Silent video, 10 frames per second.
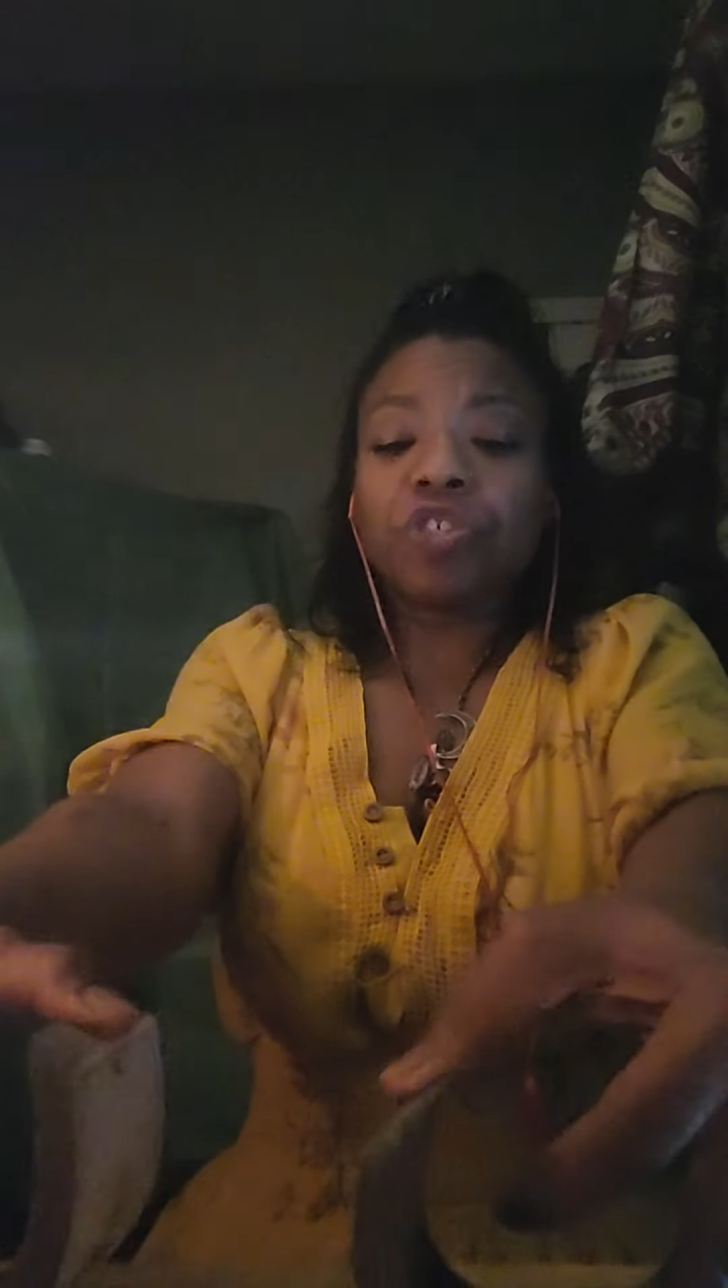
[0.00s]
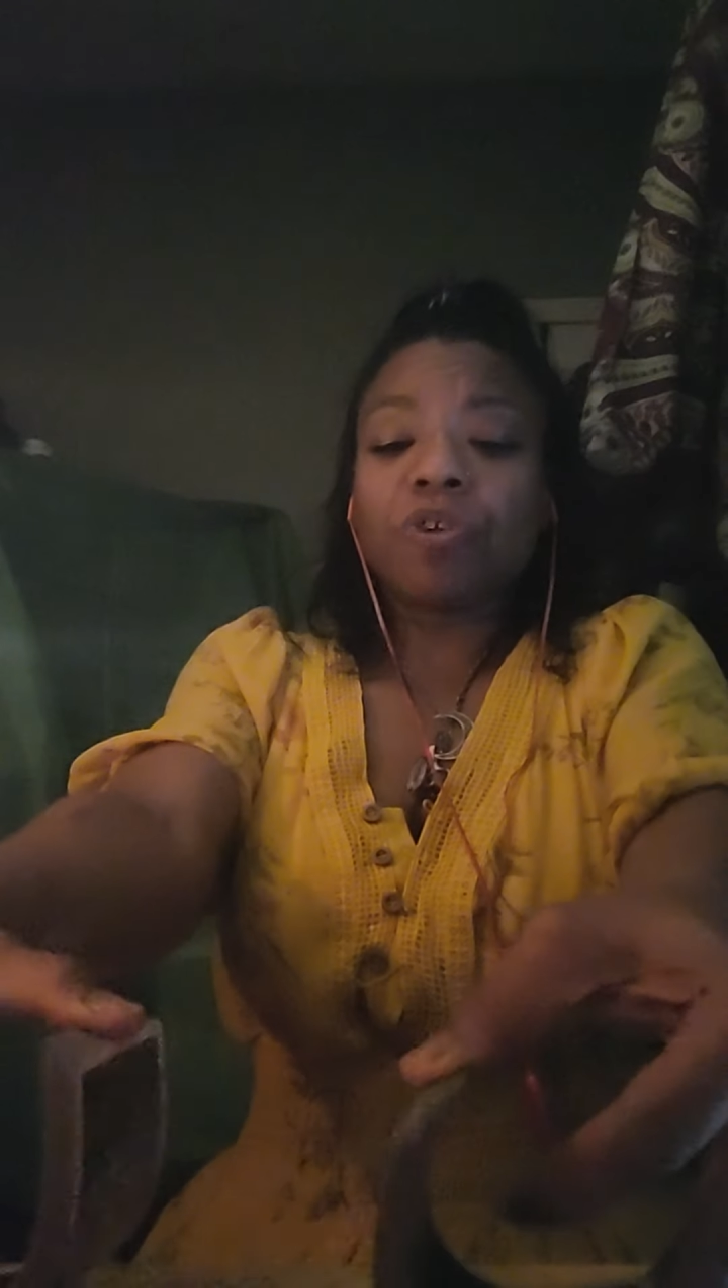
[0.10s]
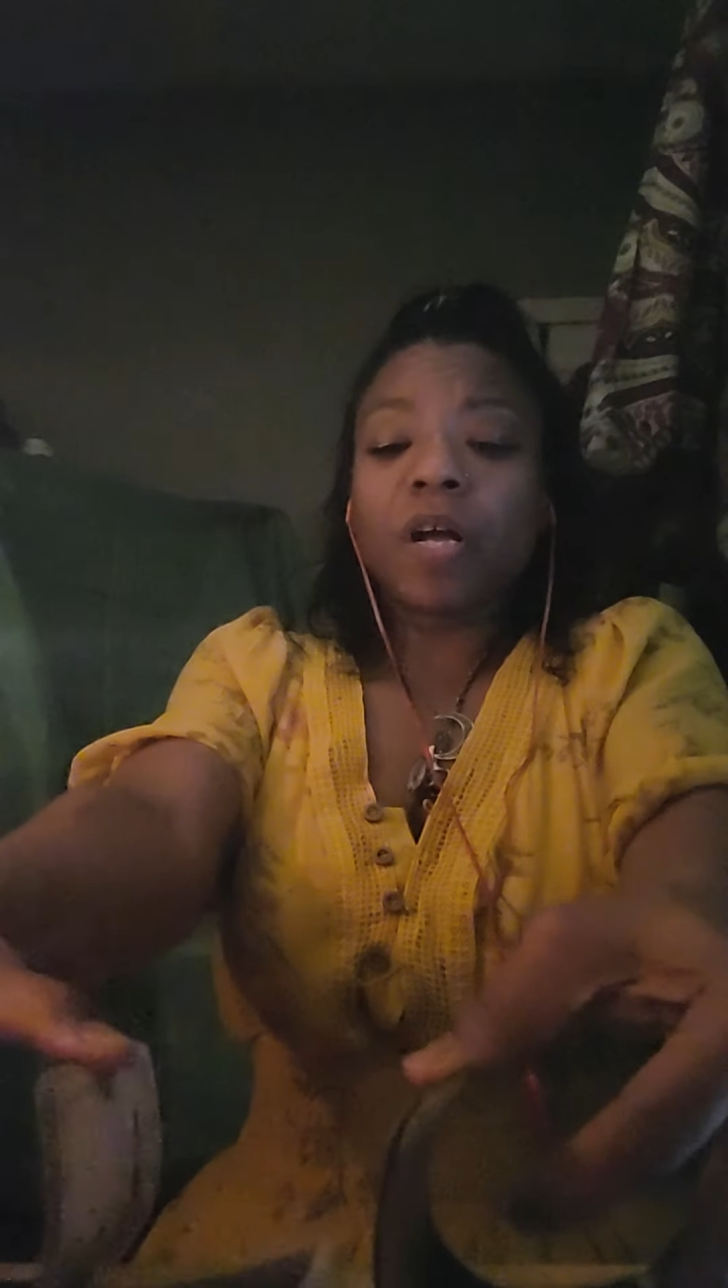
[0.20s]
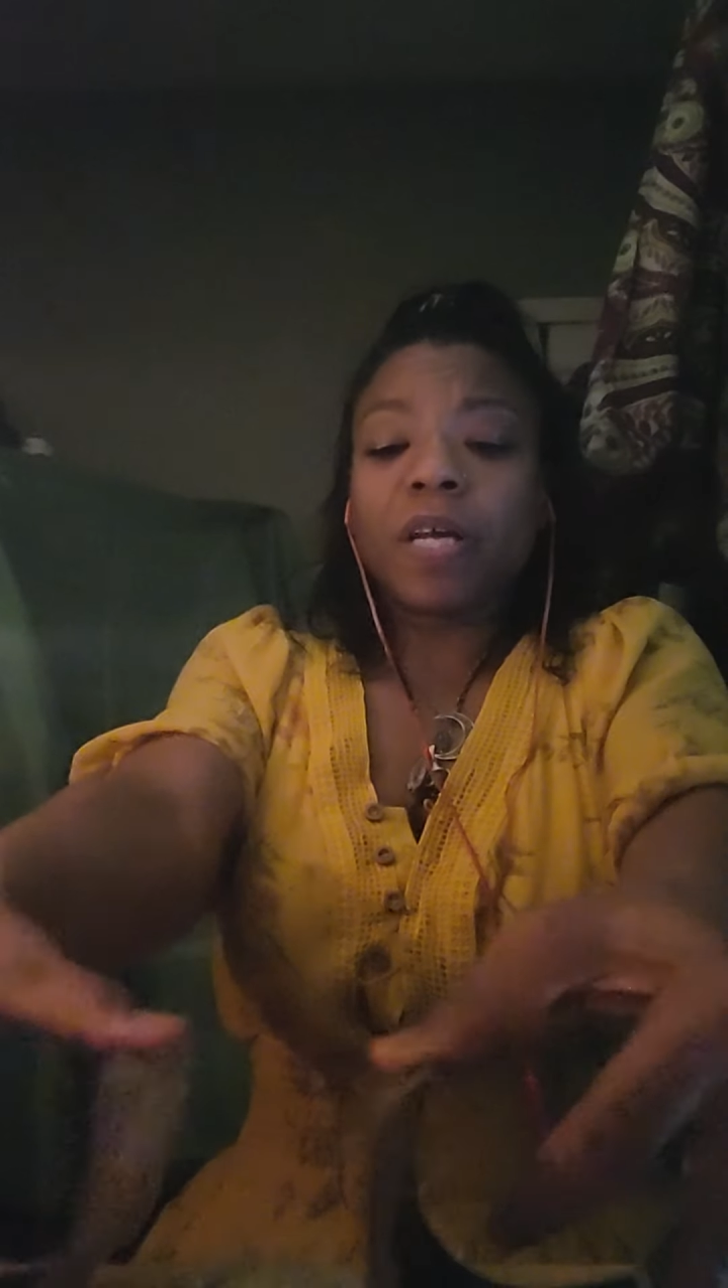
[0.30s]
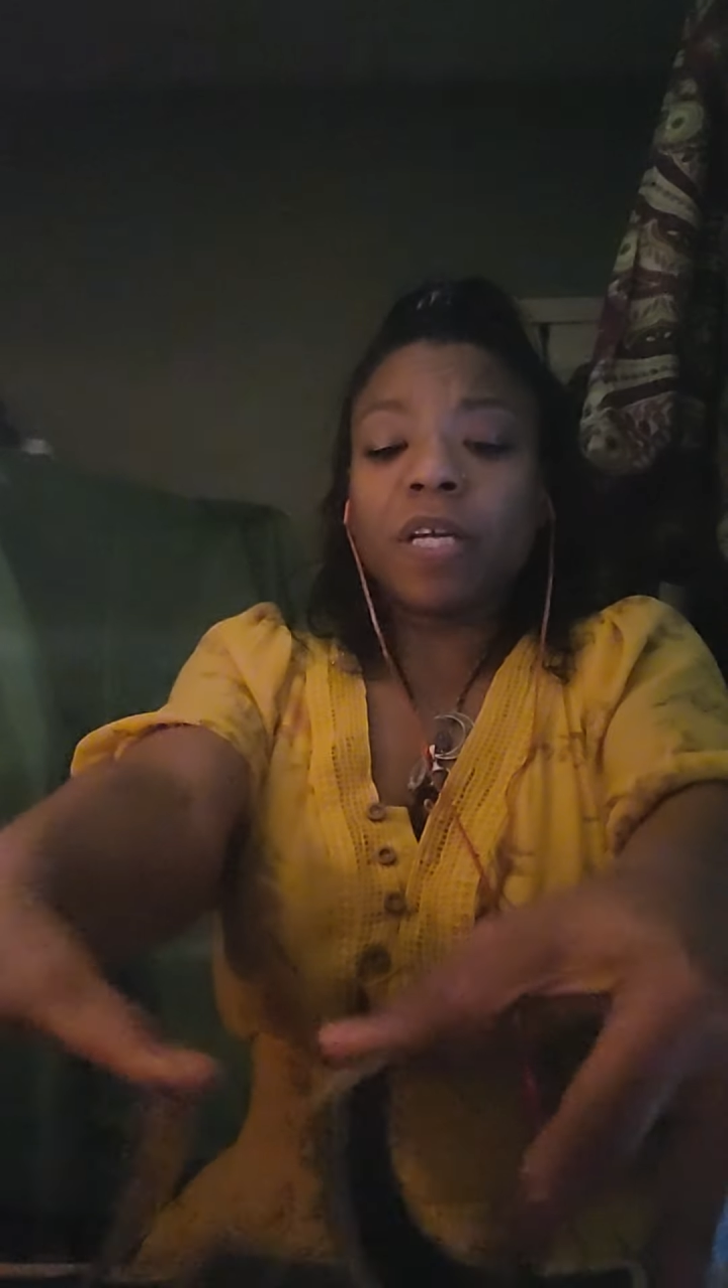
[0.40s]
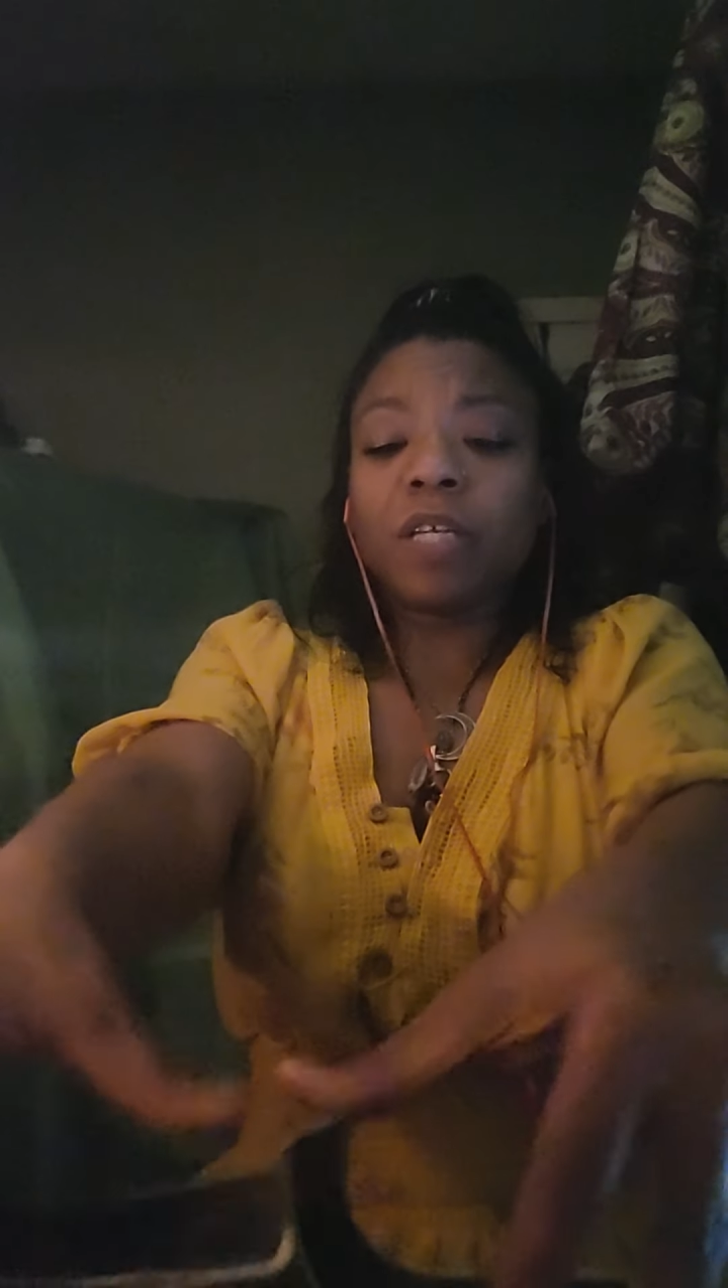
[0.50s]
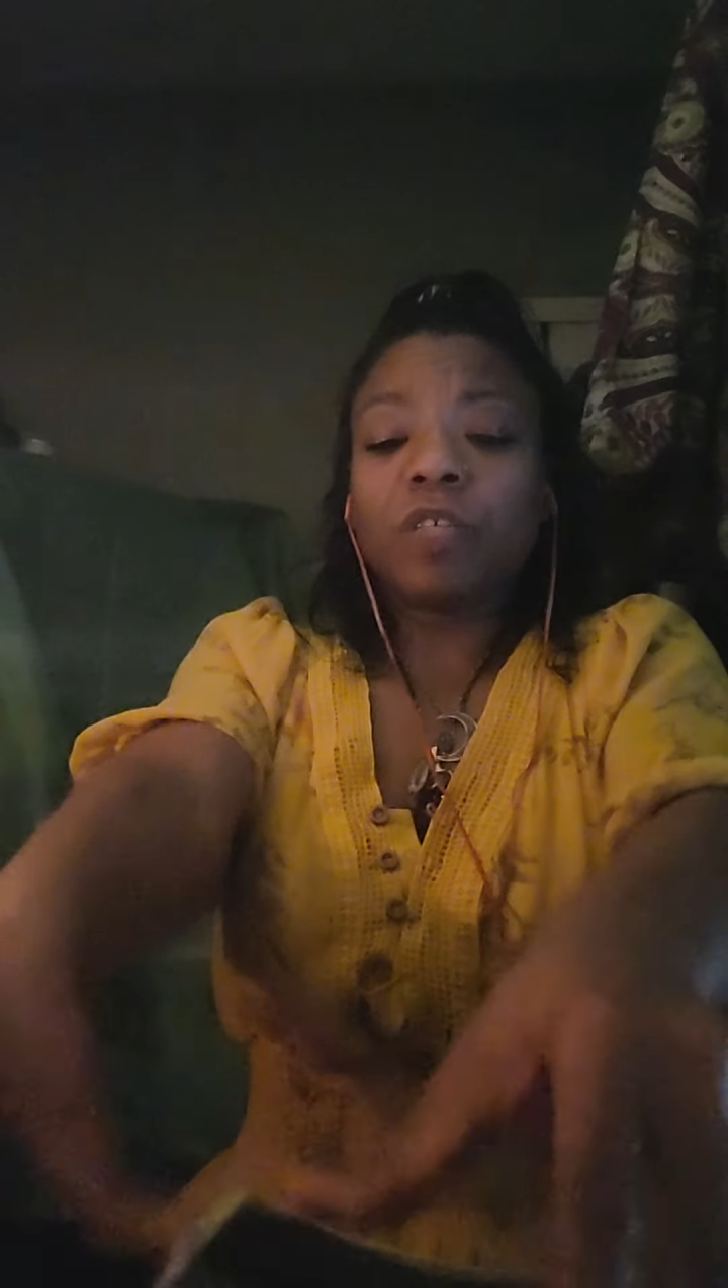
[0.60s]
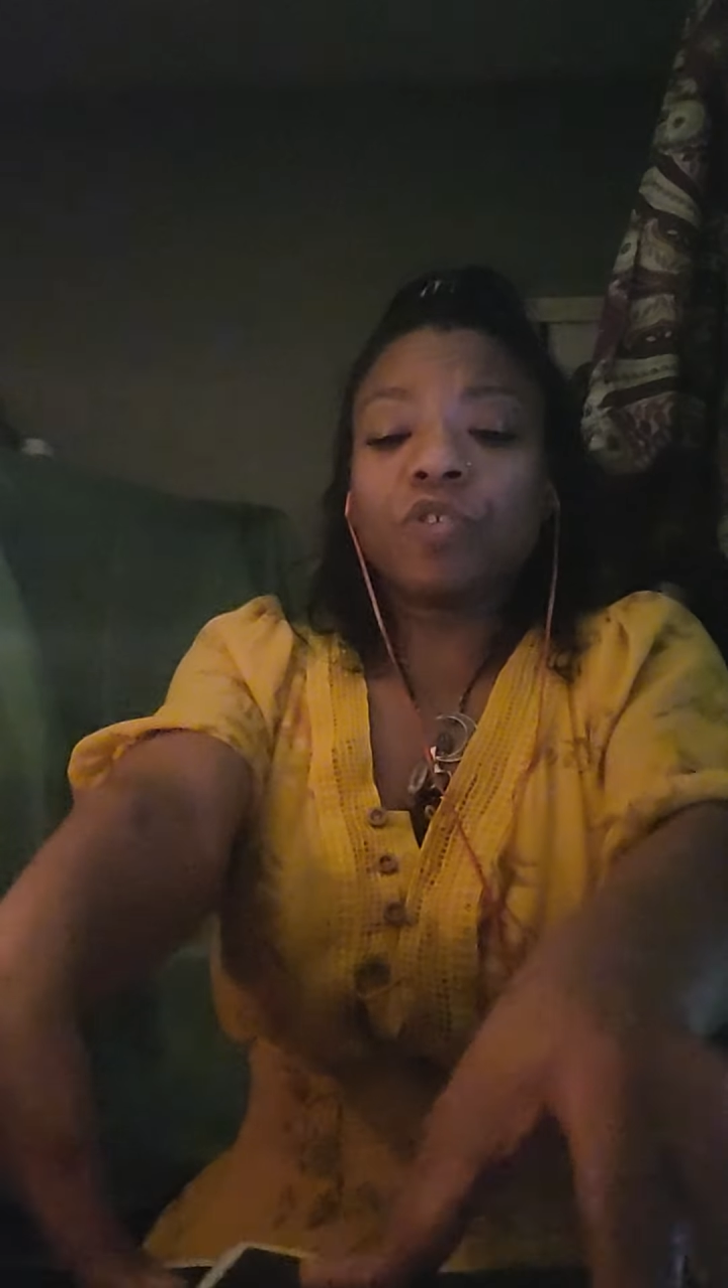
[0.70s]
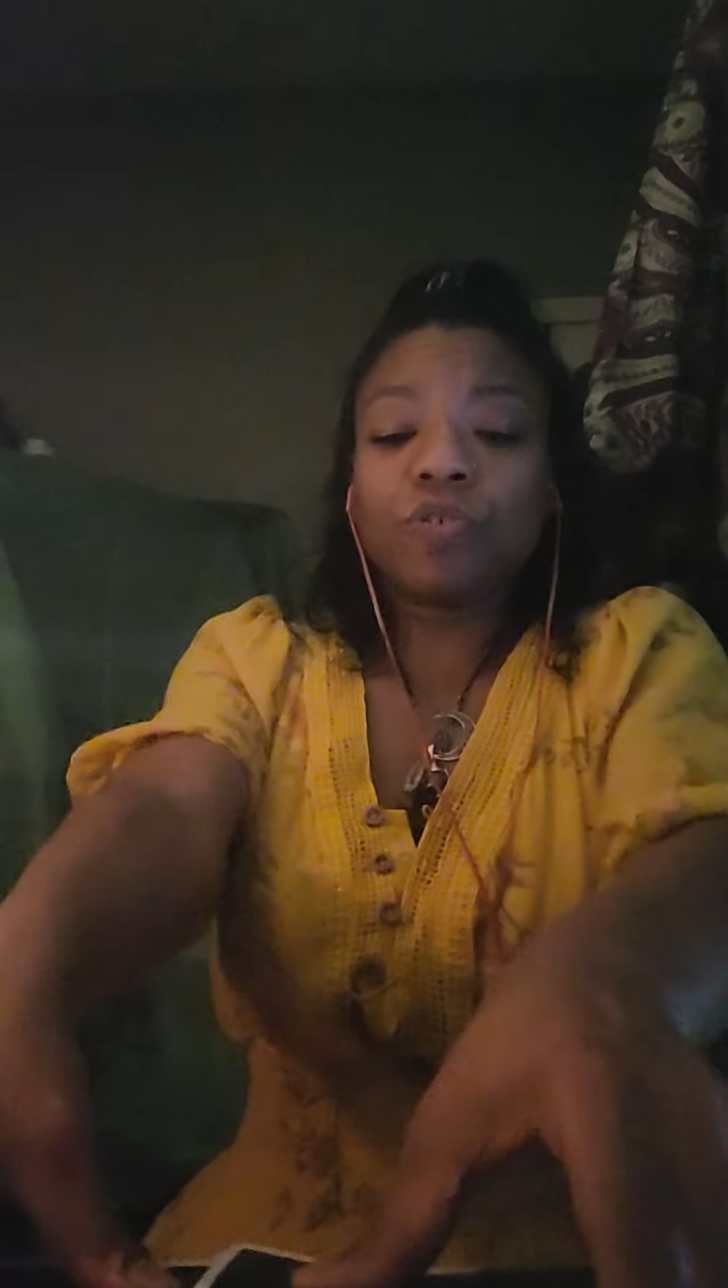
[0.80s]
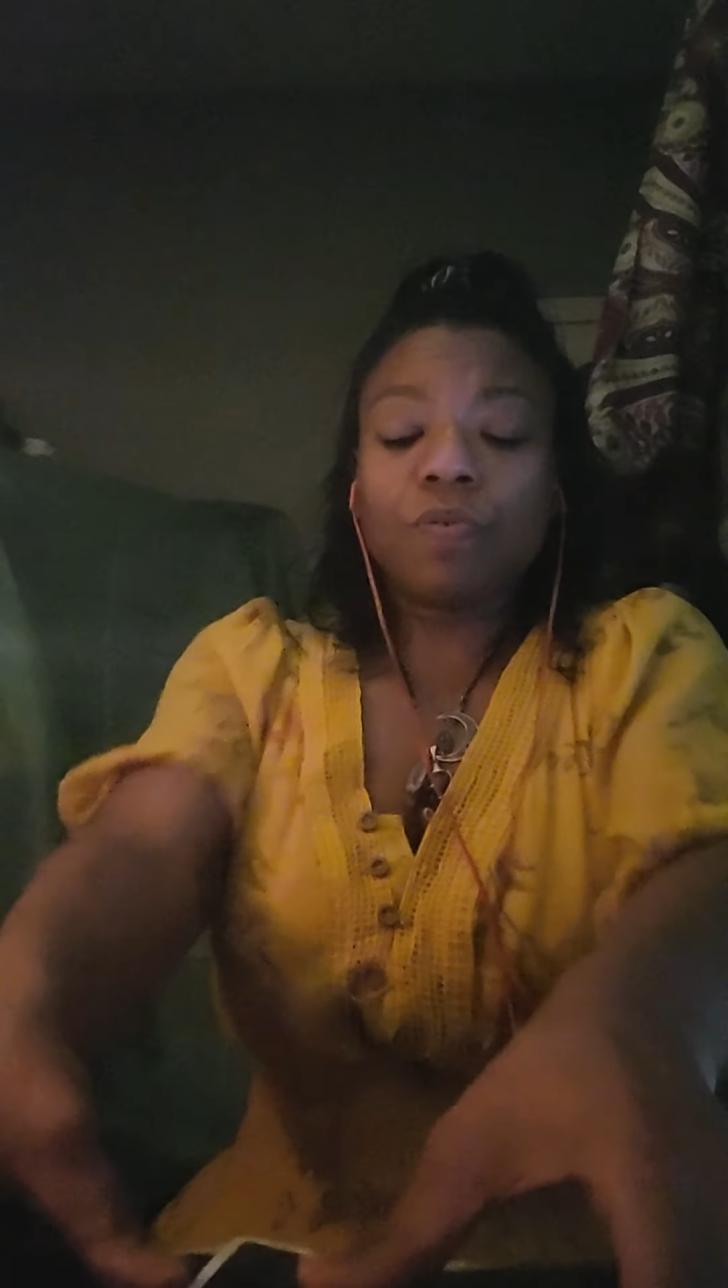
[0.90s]

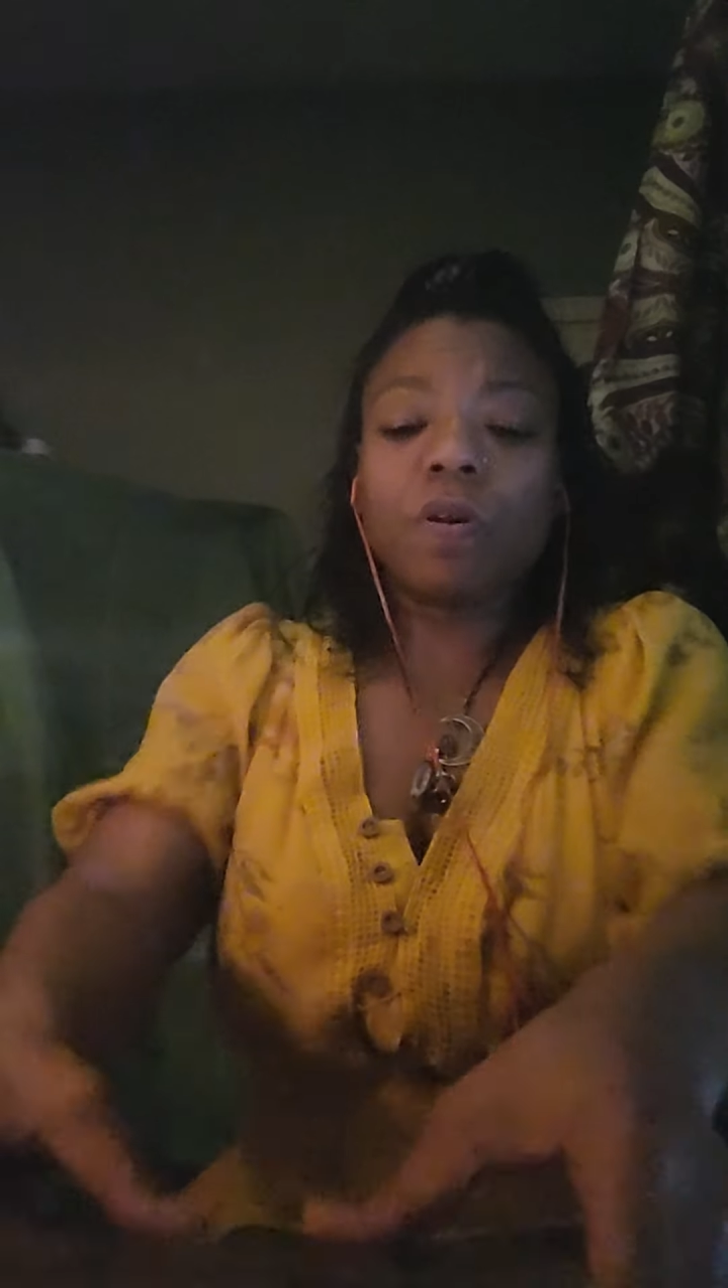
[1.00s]
trying to